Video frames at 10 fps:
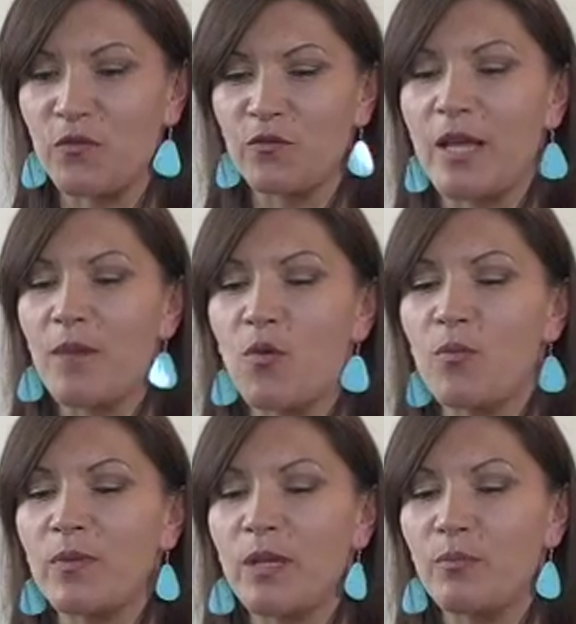So for that
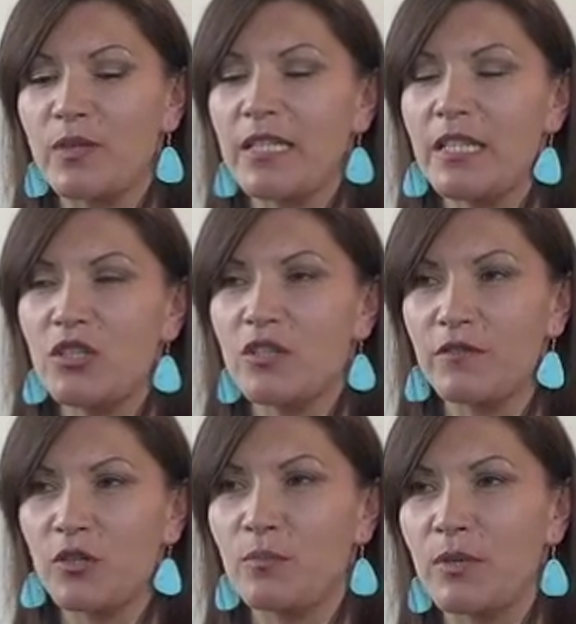moment, they put the teaching
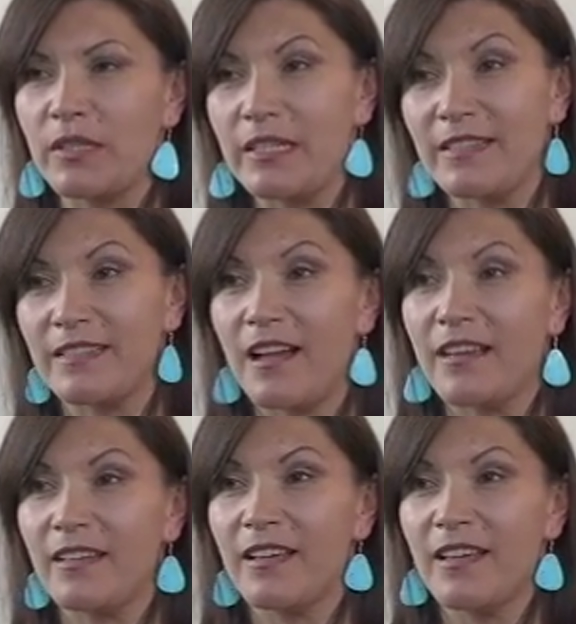of humility
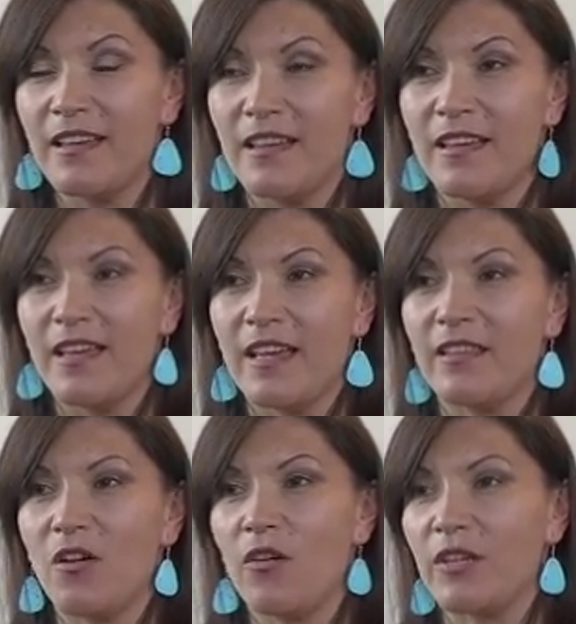aside,
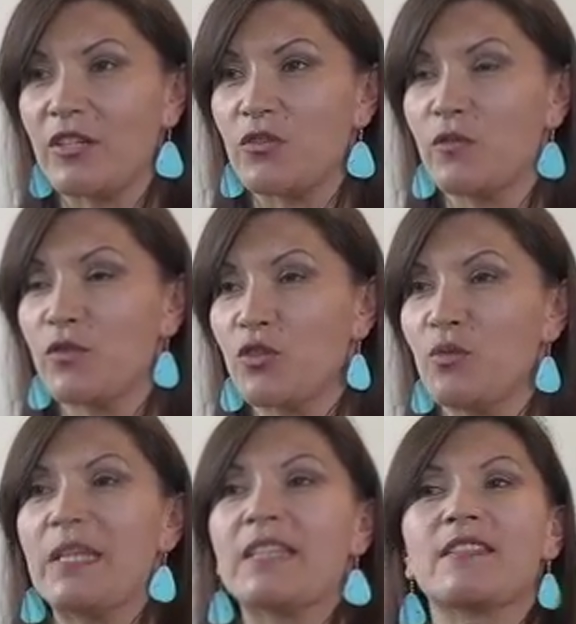and all they do for
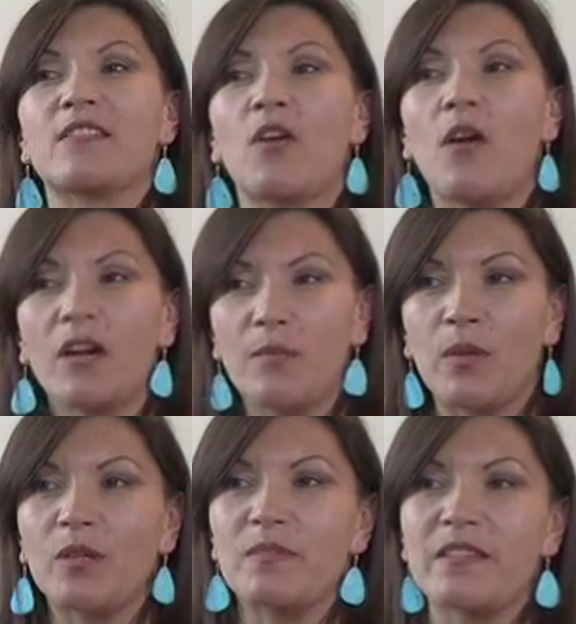2 minutes is talk
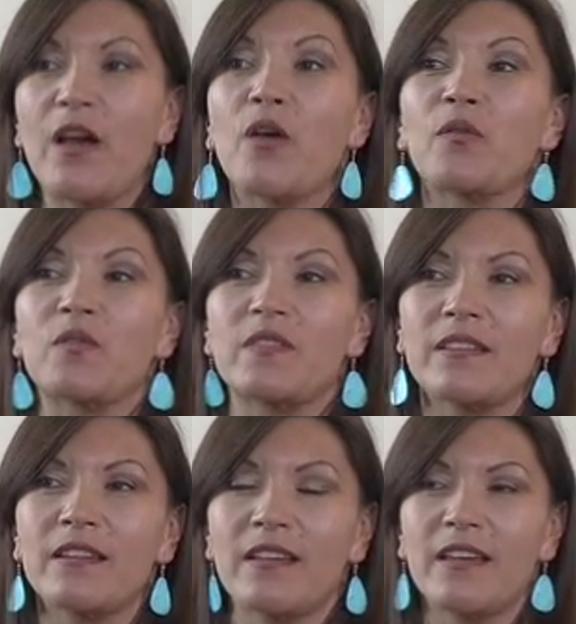about themselves
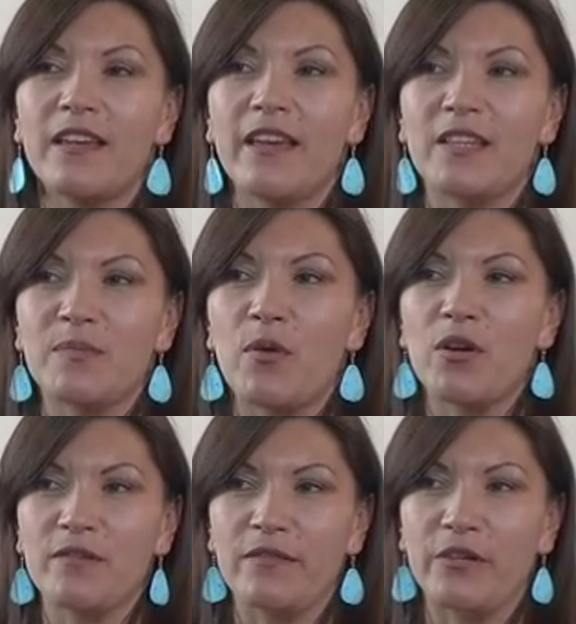as
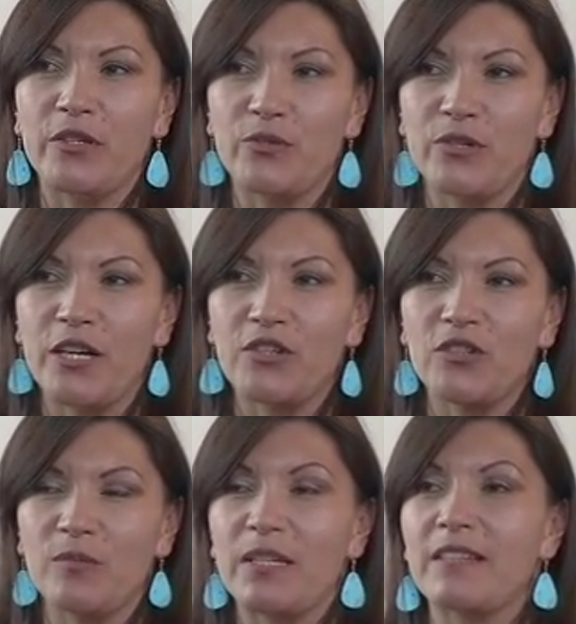part of their
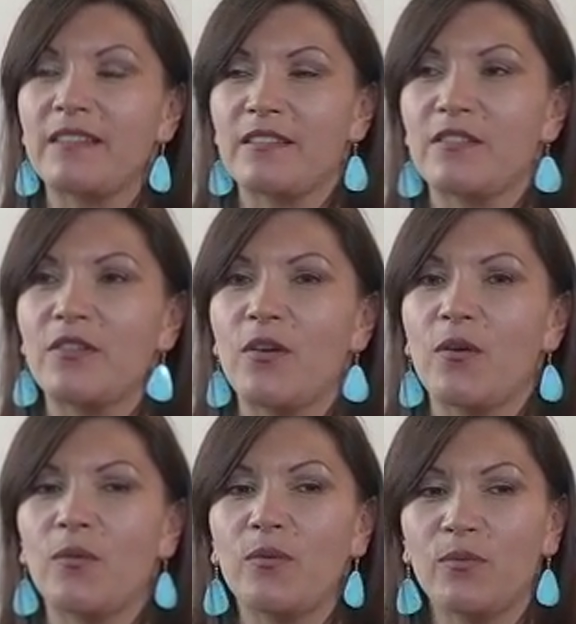introduction. Because as you
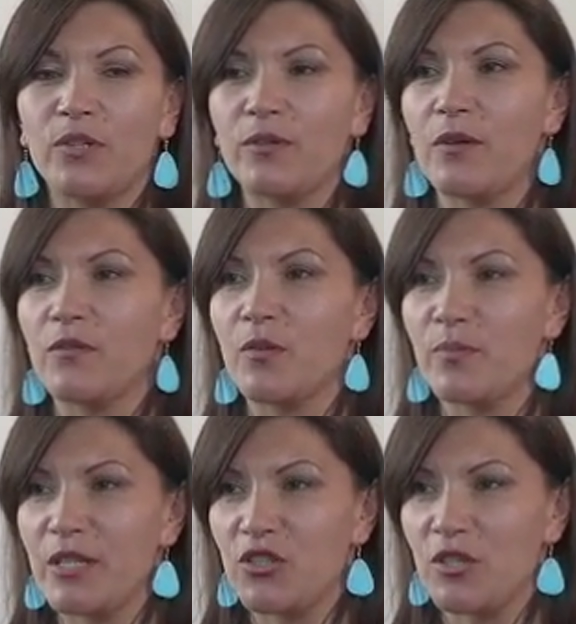know, when you're out there
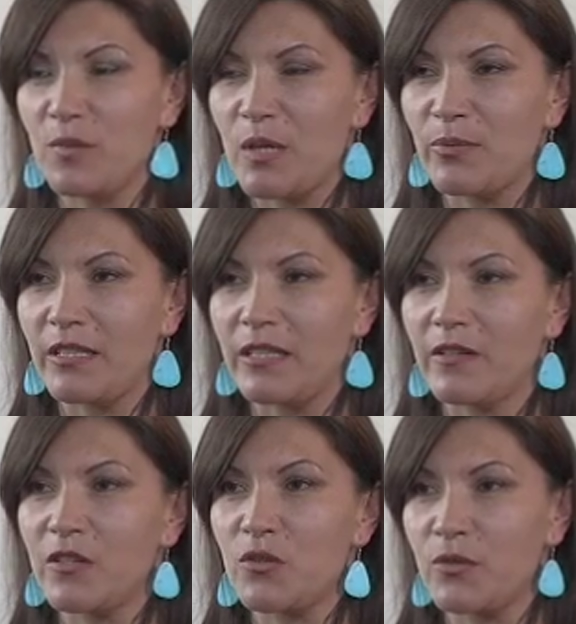pitching people in the
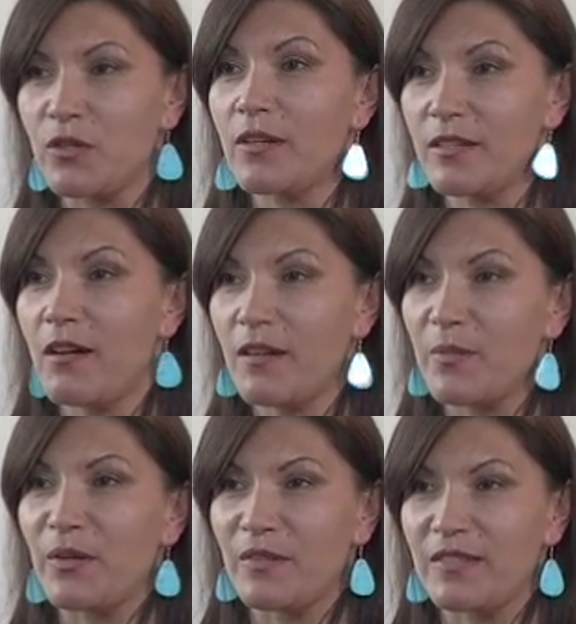industry, you got to talk
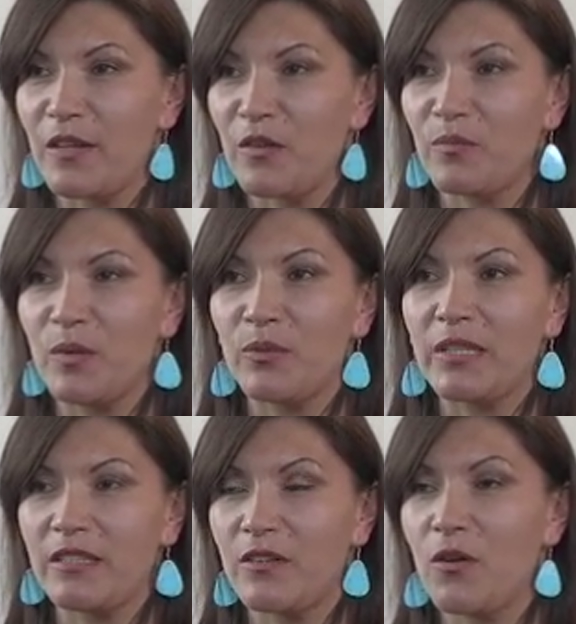about yourself. People
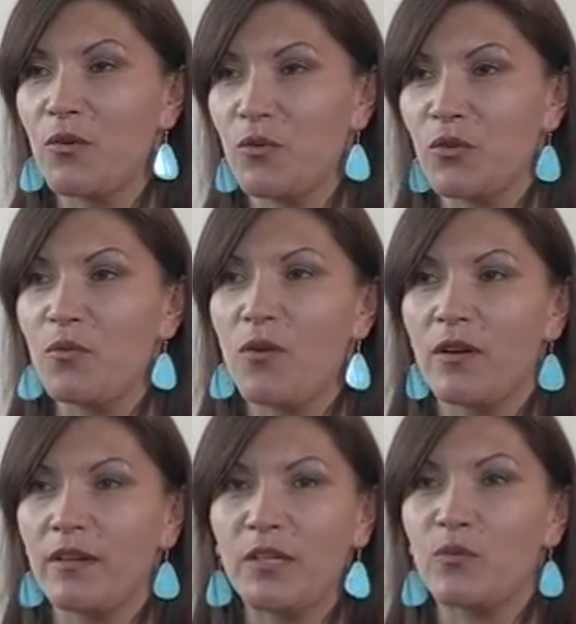need to know who you
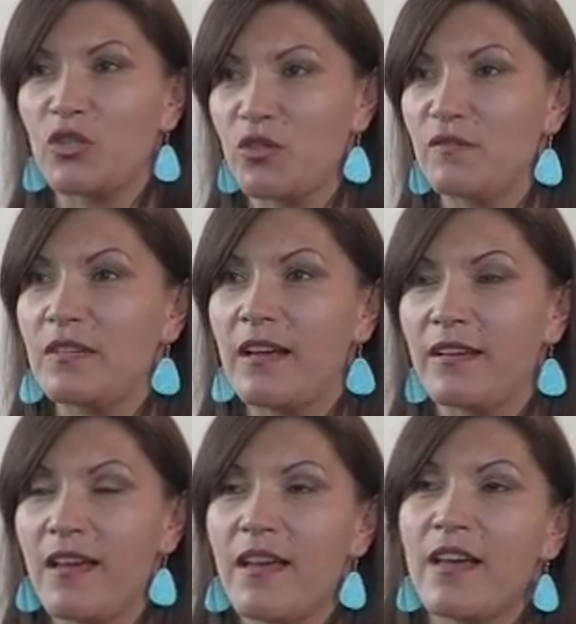are and what you've
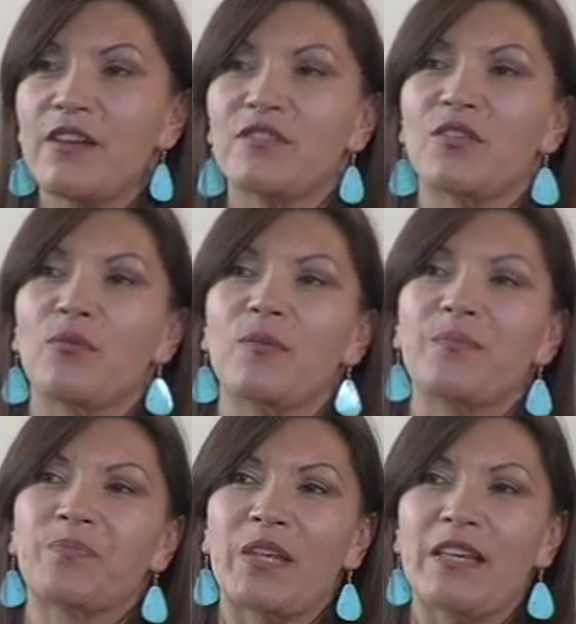done. So
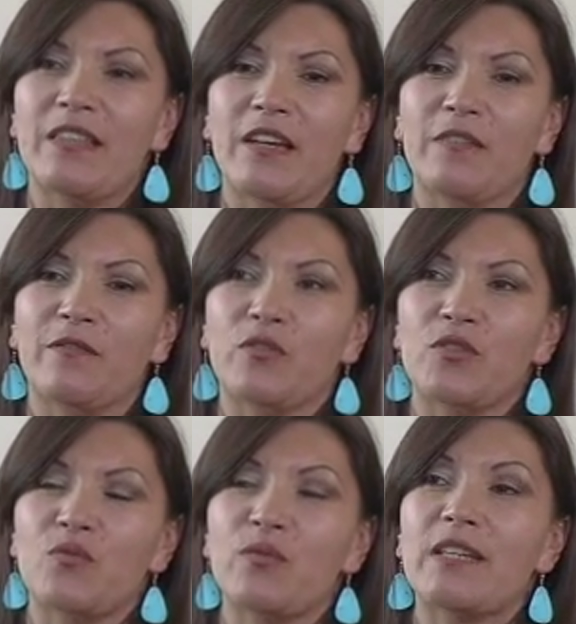that
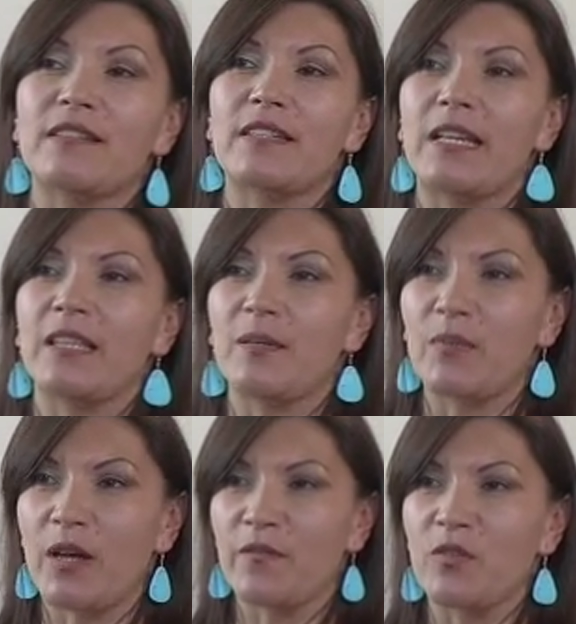first week is getting
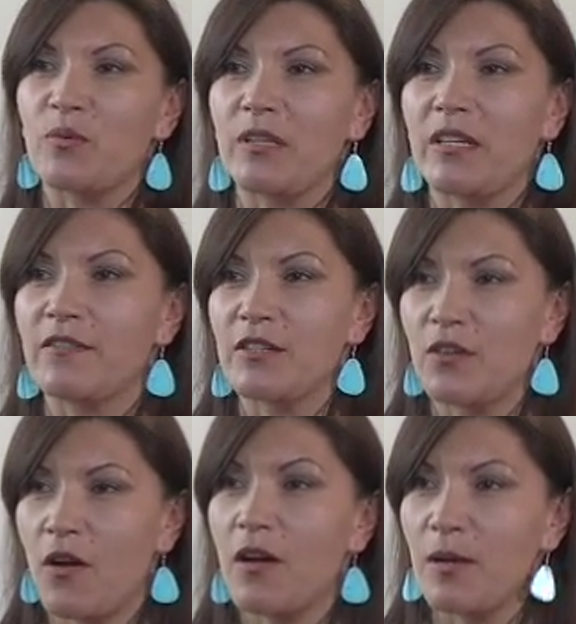them comfortable enough to
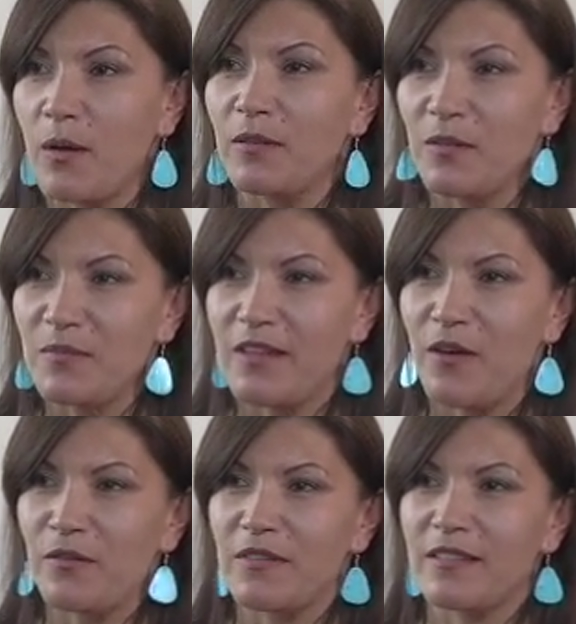talk about
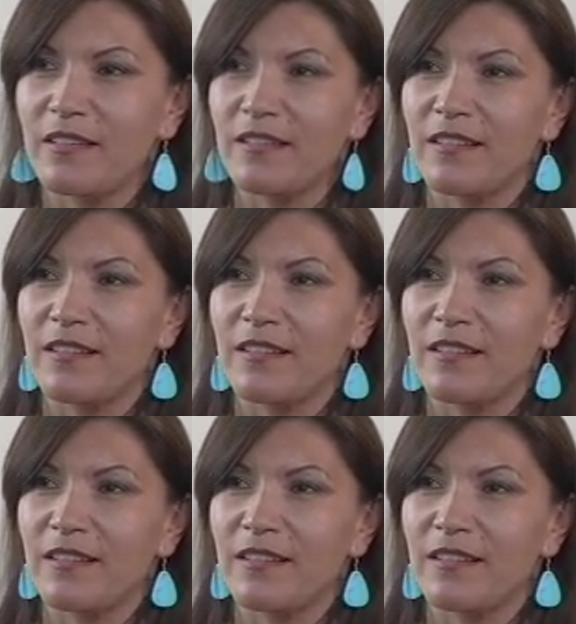themselves.